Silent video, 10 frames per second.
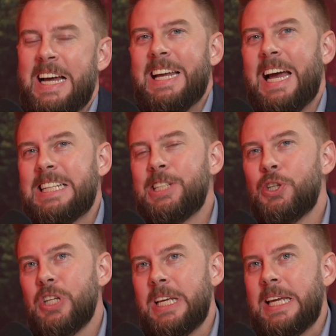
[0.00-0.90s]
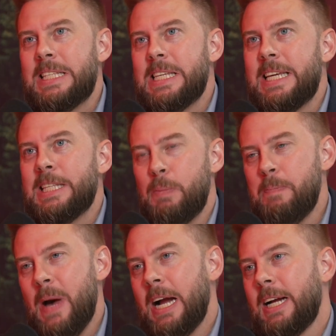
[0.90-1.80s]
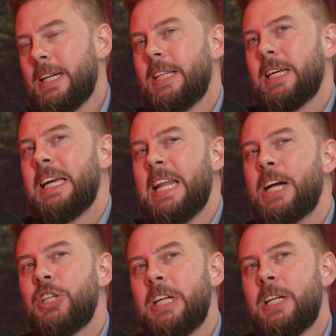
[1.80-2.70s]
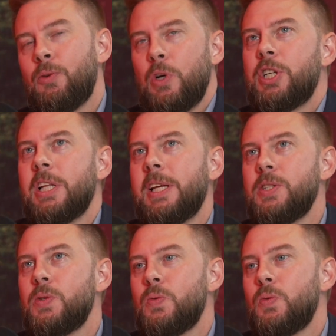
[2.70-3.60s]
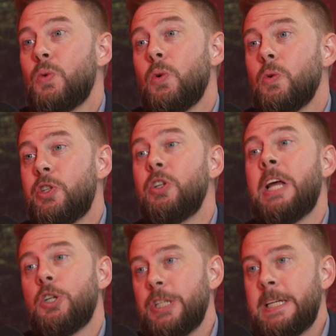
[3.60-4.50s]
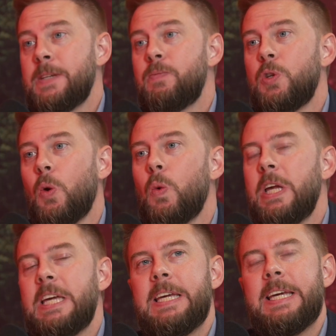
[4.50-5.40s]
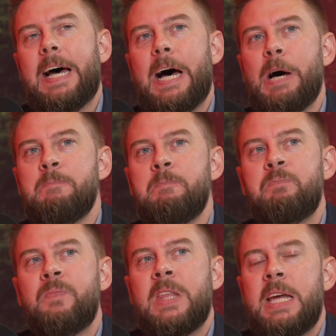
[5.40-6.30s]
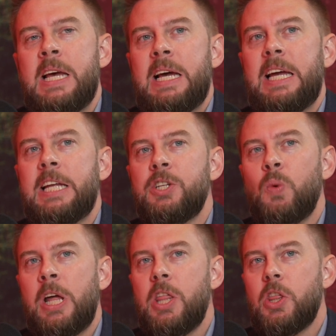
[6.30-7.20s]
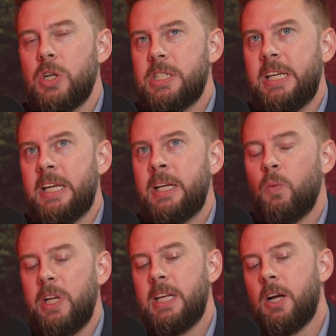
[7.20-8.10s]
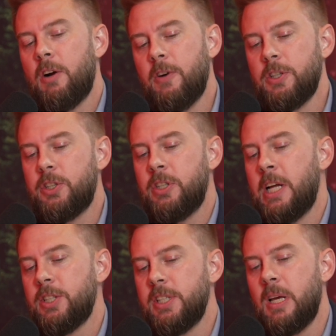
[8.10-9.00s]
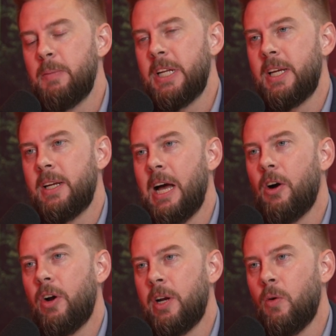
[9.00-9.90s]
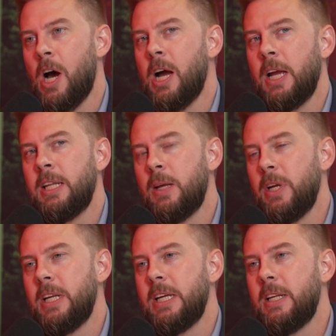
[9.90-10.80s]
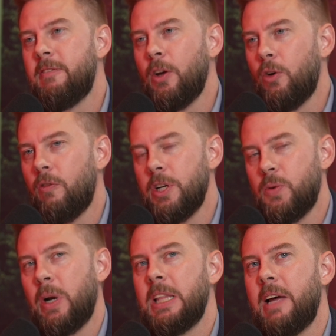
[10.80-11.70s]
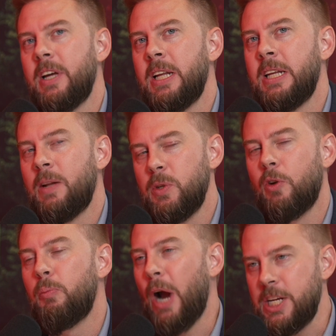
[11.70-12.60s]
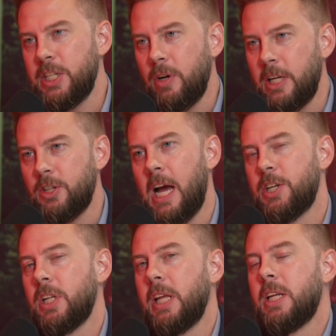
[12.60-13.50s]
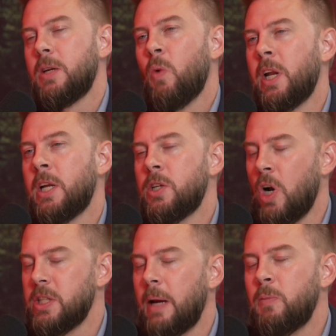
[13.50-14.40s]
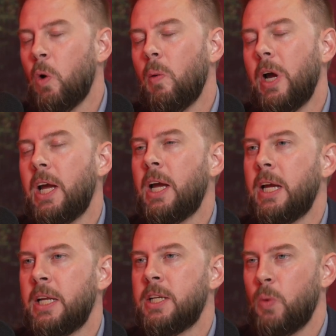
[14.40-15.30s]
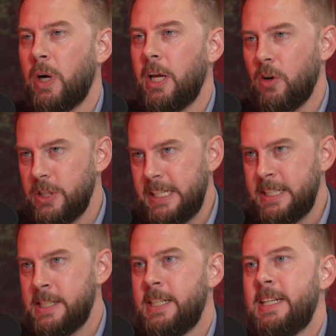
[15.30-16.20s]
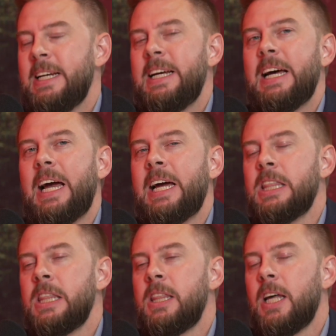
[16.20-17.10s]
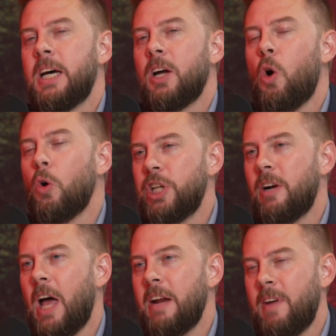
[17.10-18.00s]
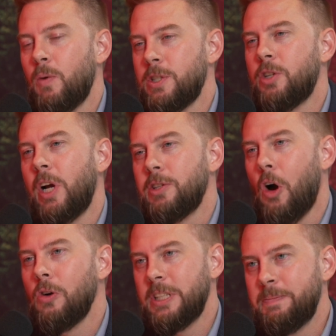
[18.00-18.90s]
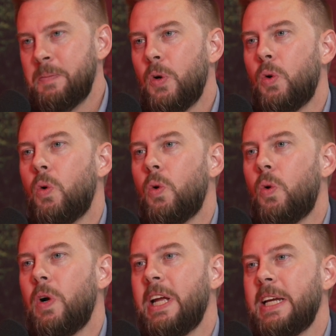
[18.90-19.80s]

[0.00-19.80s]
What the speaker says: Yeah, it's interesting. It's a bit back. The connection originally is through student energy. So we in 2013, we did our first student energy summit in Calgary in 2009. Then we did Vancouver in 2011, and we sort of branched out internationally and did one in Trondheim, Norway in 2013. And the co-chair of that event was Andreas Carlson, who